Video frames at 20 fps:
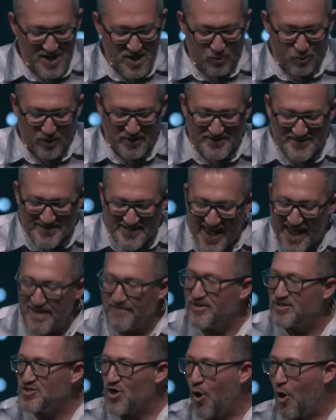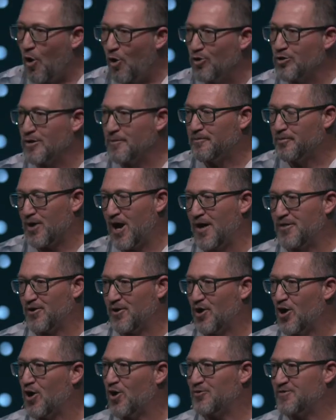When David's older
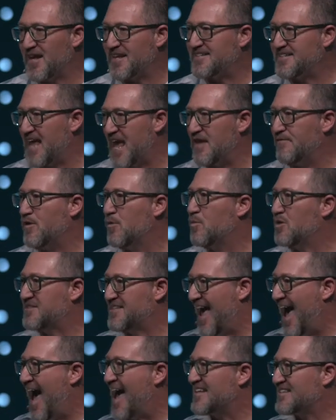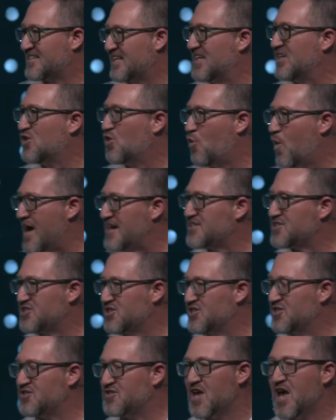brother heard that David was asking
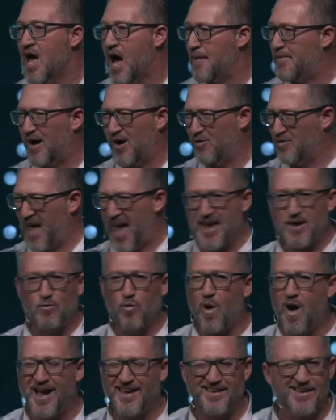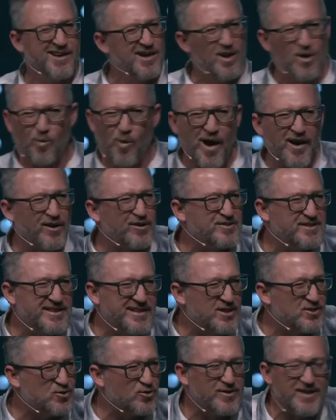questions about, hey, why, why aren't
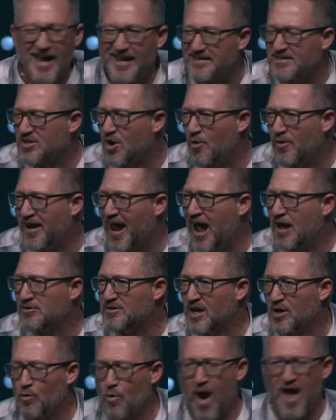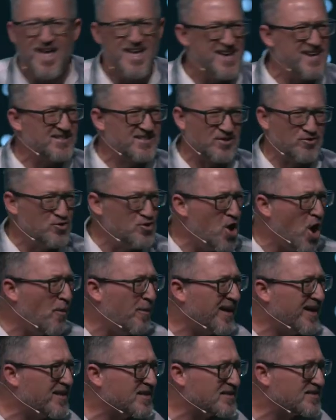the Israelites going out there? Why, is there
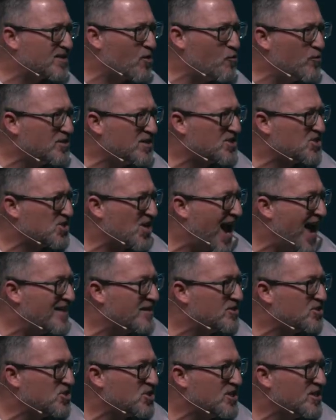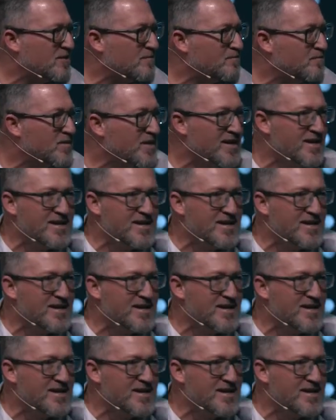nobody that's going to challenge him?